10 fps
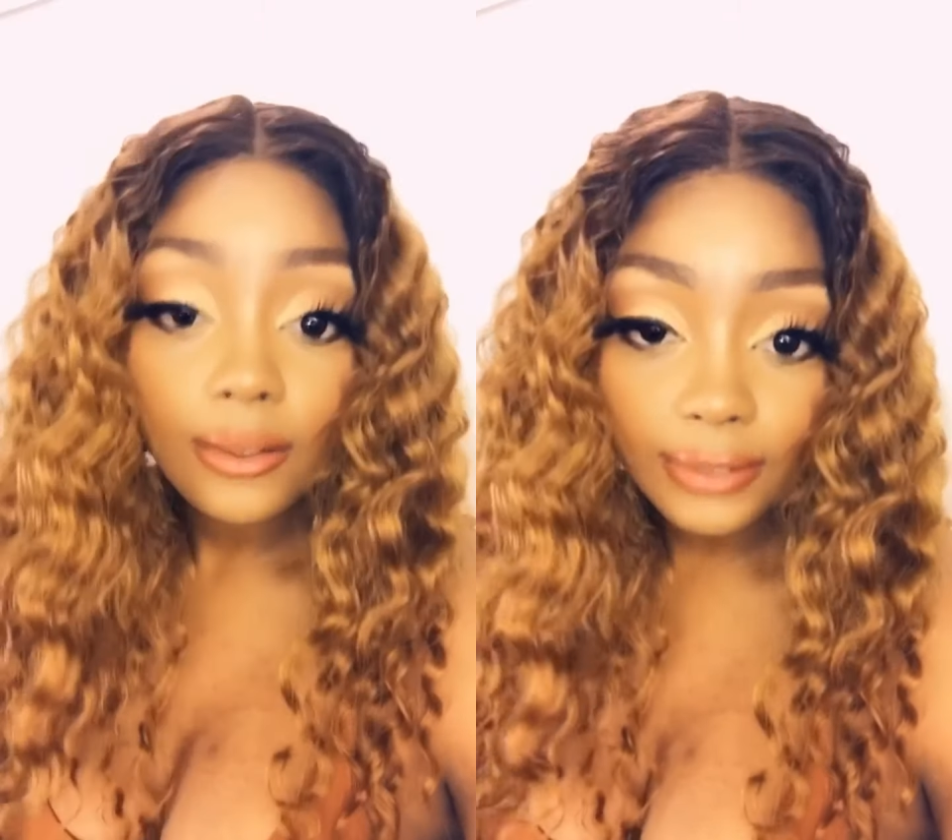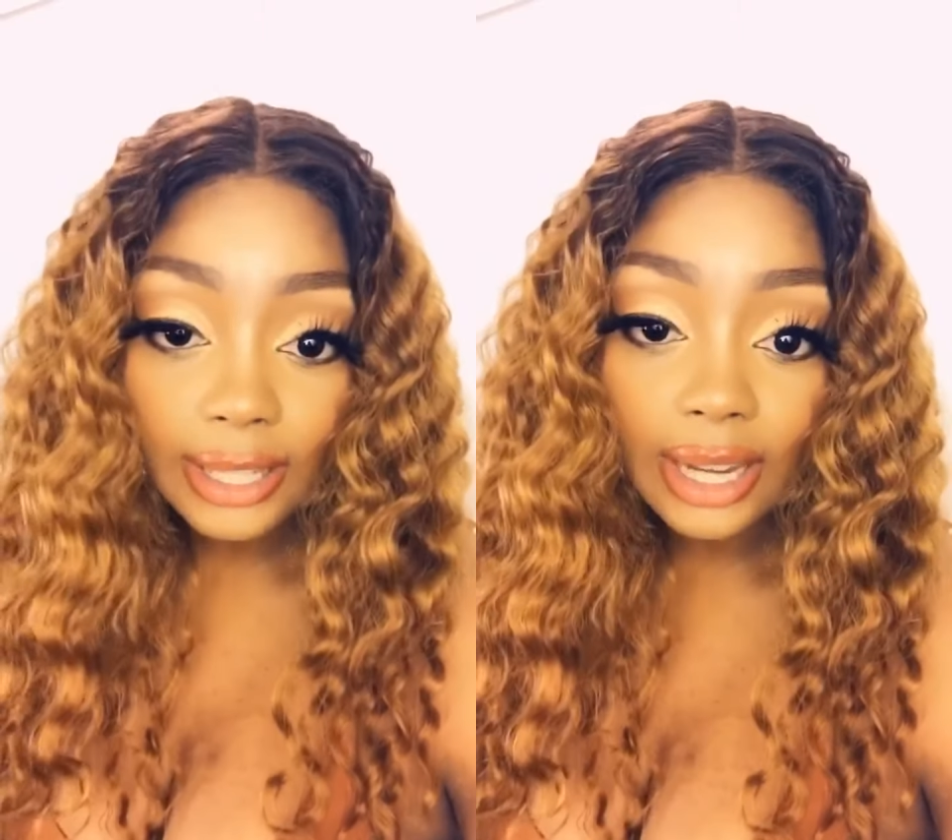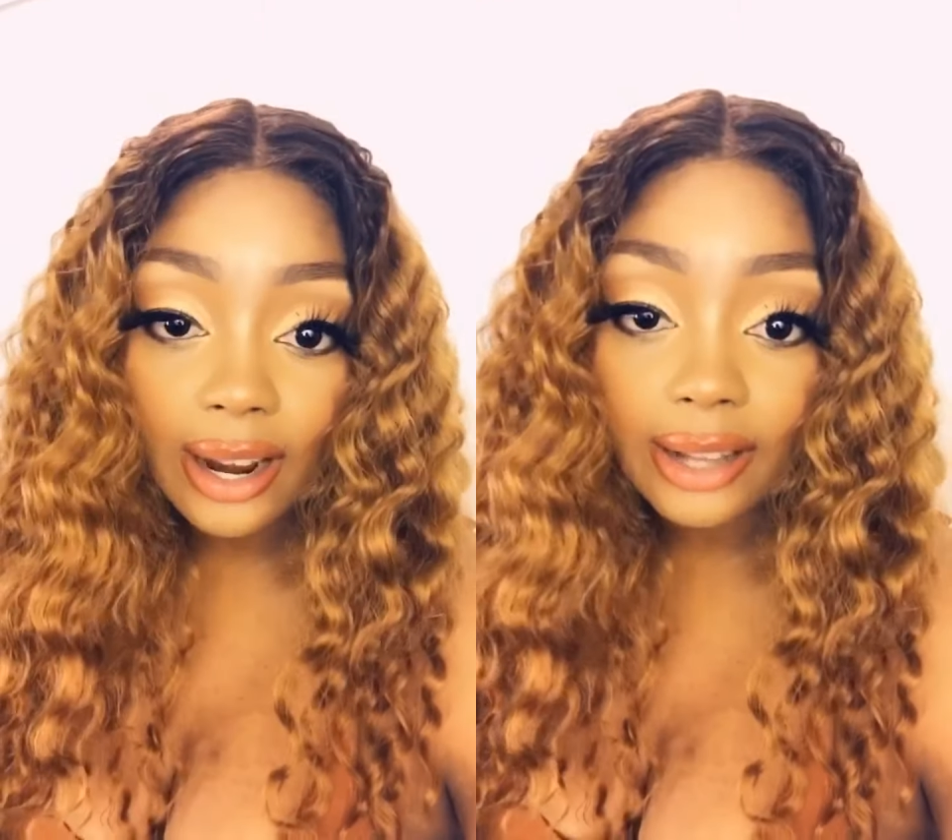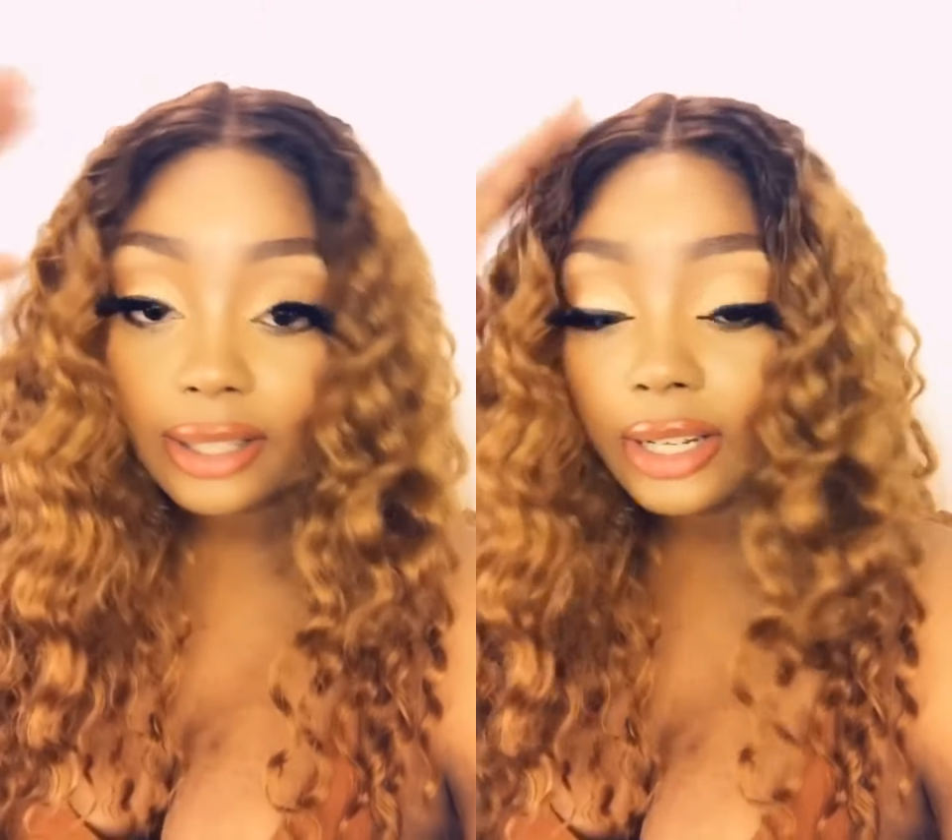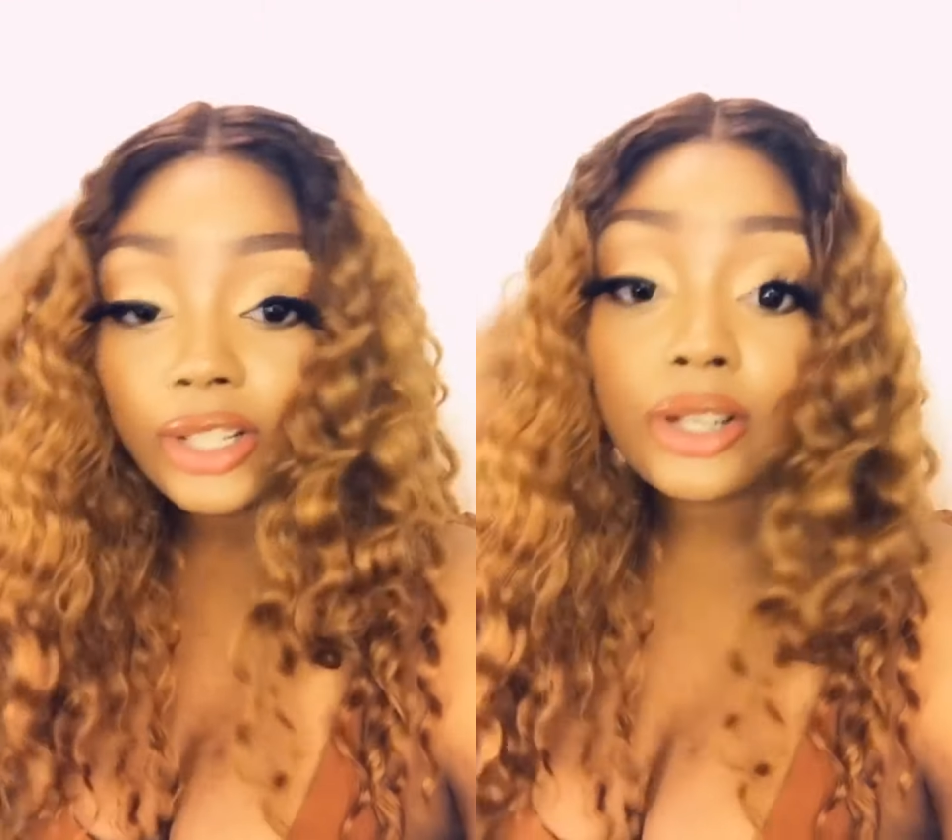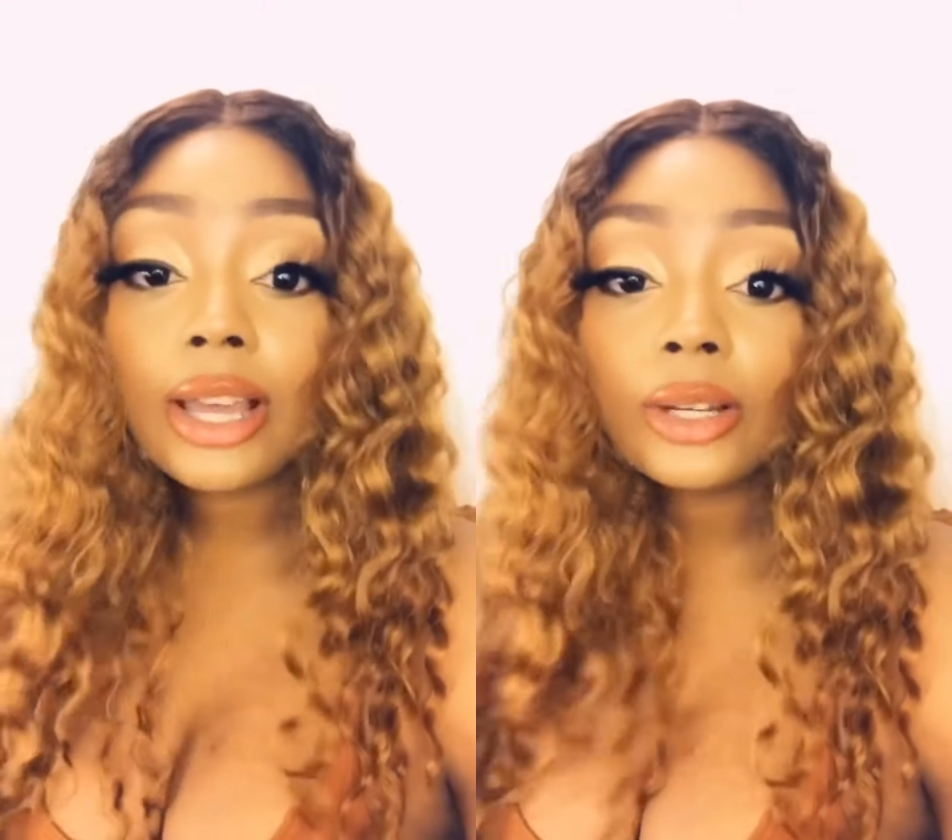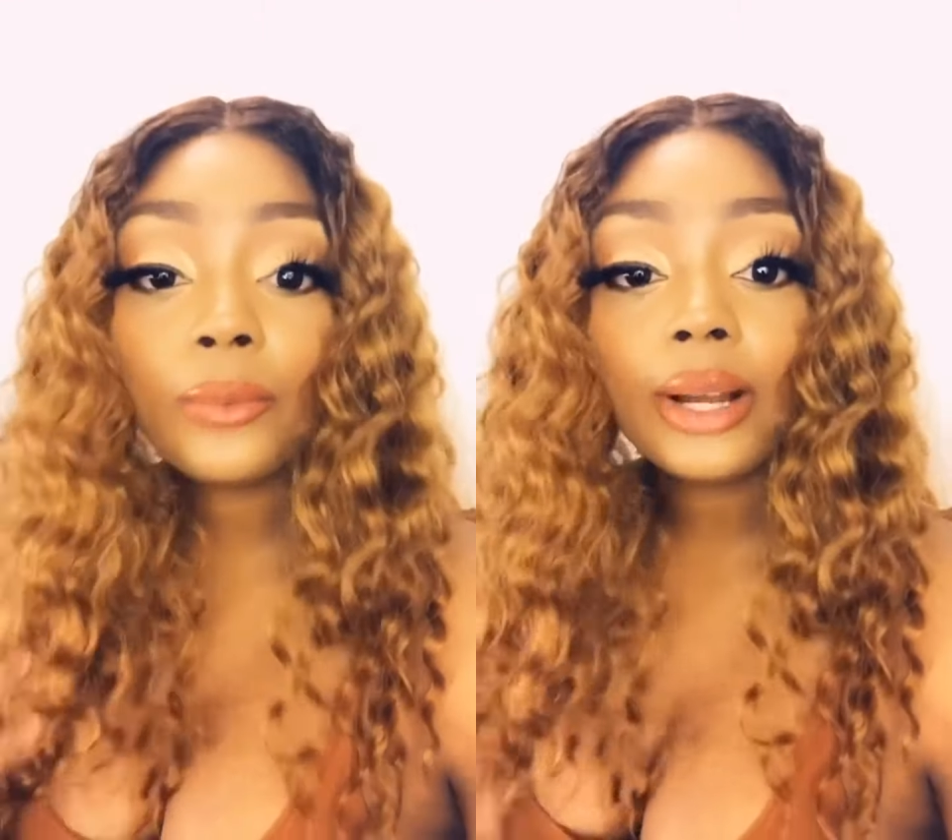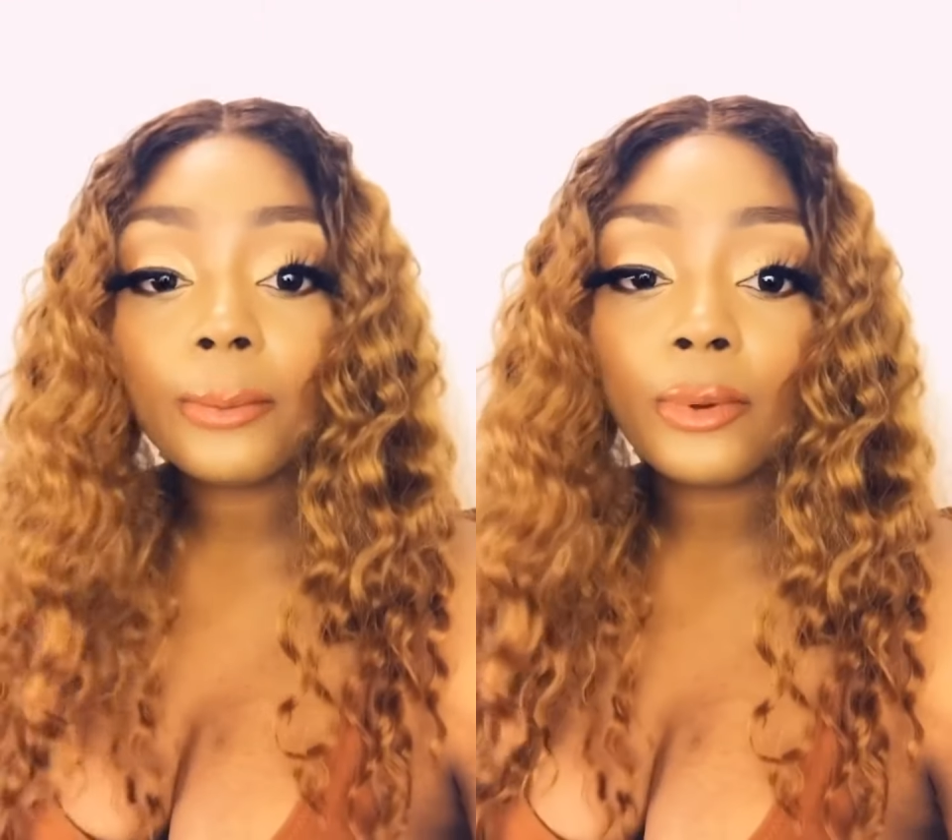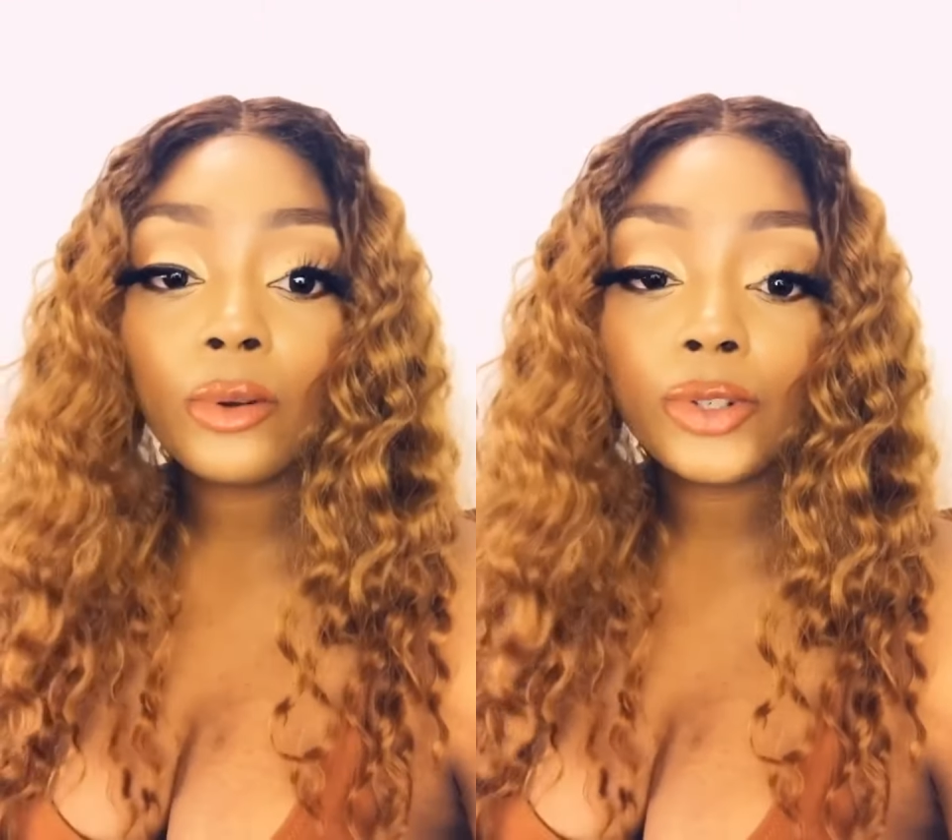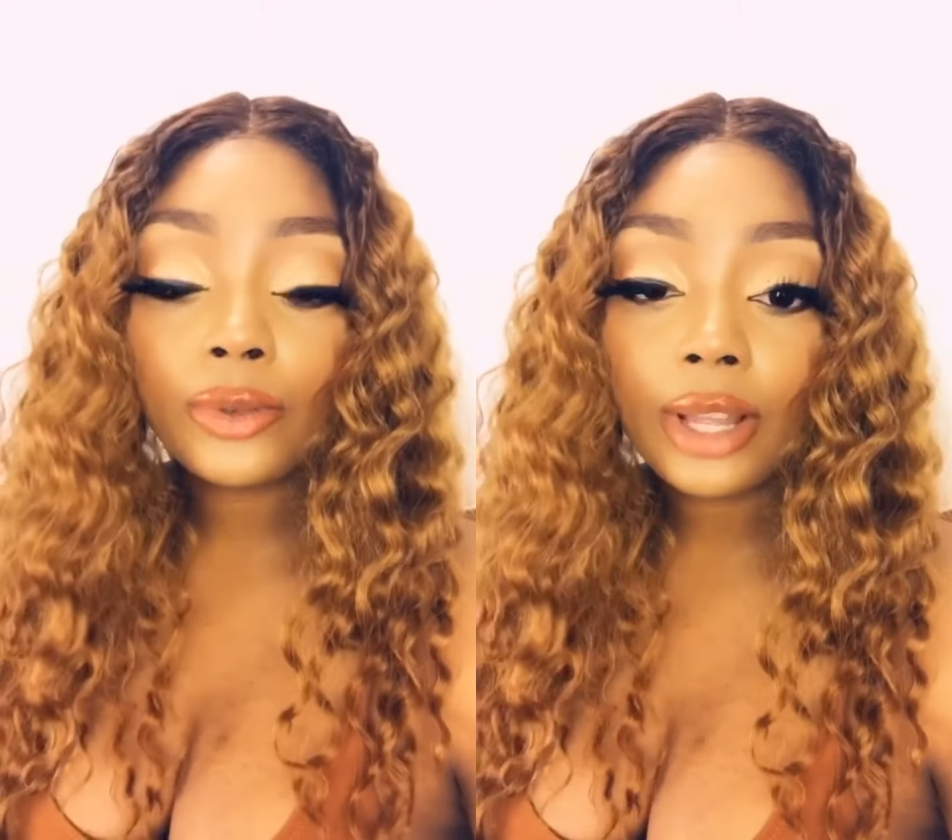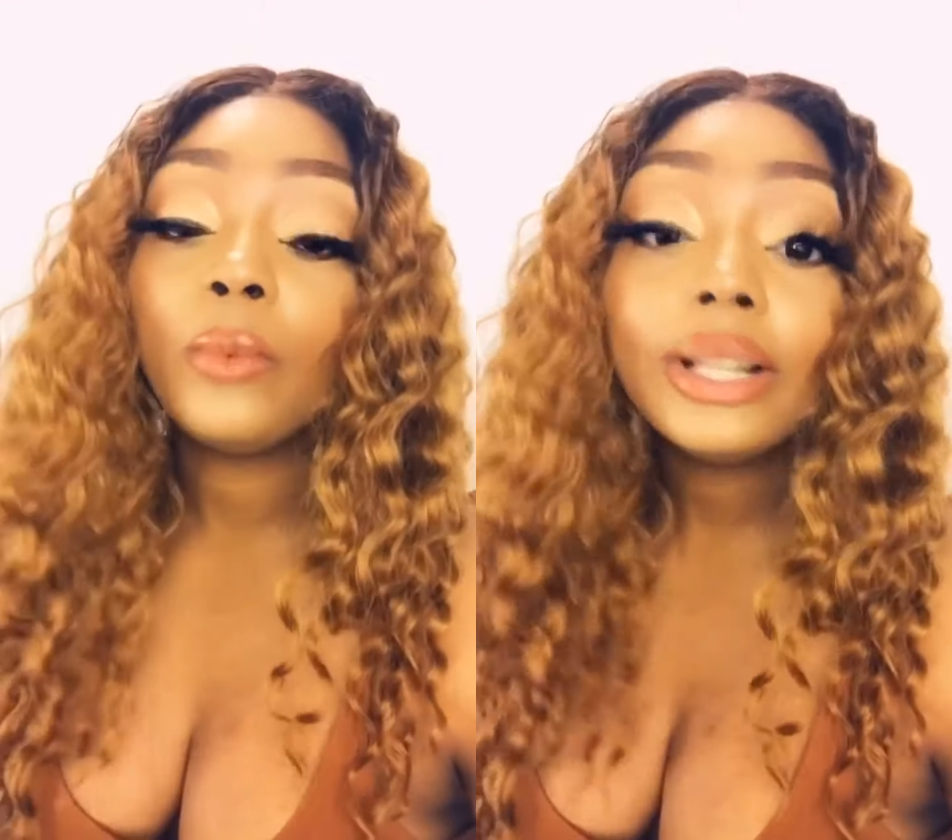flat iron it and try to wear it bone straight.